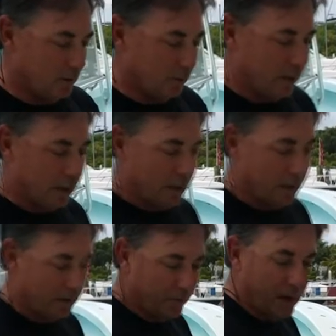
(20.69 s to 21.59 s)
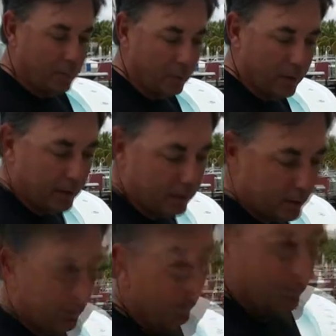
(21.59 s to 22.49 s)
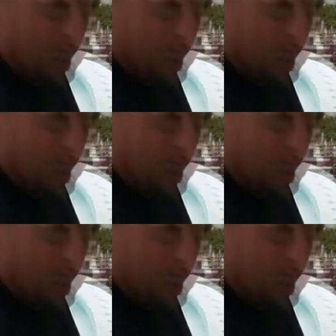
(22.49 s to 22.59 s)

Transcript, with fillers: We're going to identify a point here on the gunnel